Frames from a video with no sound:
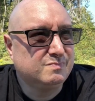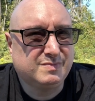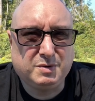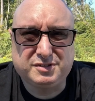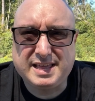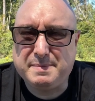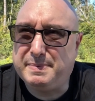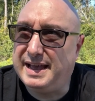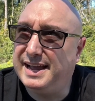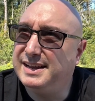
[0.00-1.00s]
It wasn't that
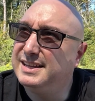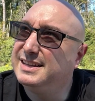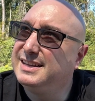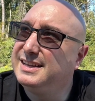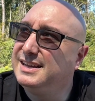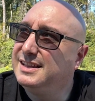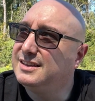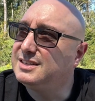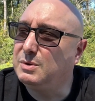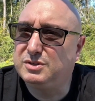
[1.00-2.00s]
bad.
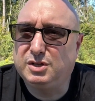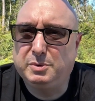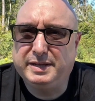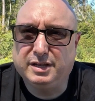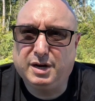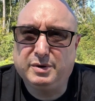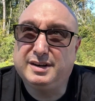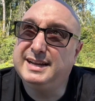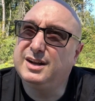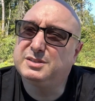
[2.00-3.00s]
The sun was a little bit lower.
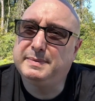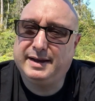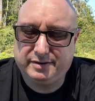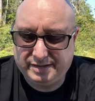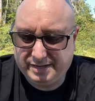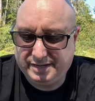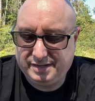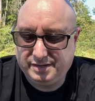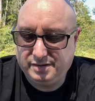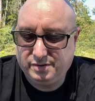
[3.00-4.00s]
Now it's about, uh,
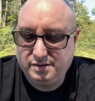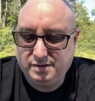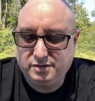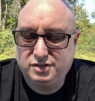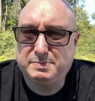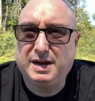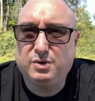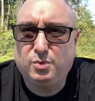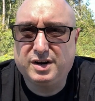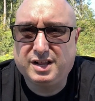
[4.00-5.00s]
it's
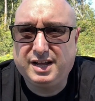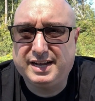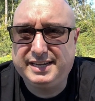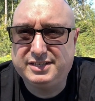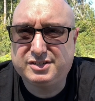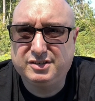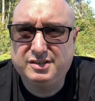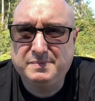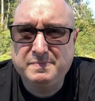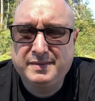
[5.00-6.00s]
about one o'clock Eastern.
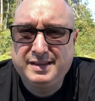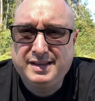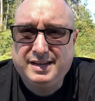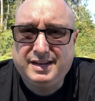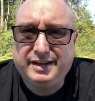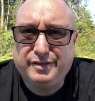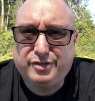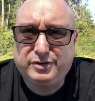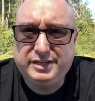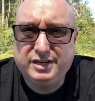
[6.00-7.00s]
Uh,
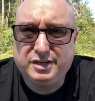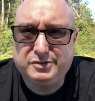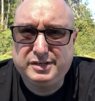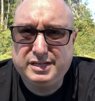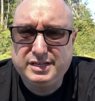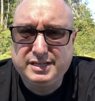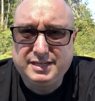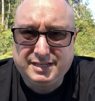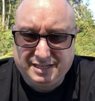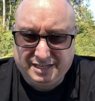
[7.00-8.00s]
thirteen hundred.
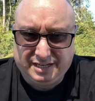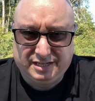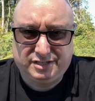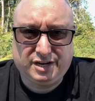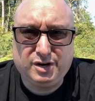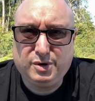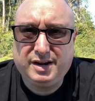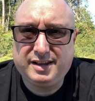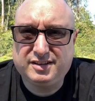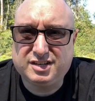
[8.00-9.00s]
So
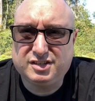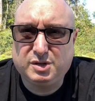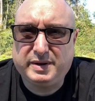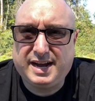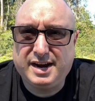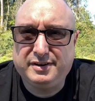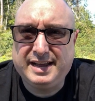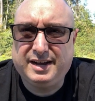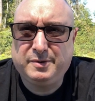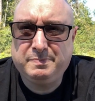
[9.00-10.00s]
sun's a little bit higher
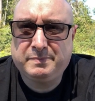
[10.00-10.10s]
now.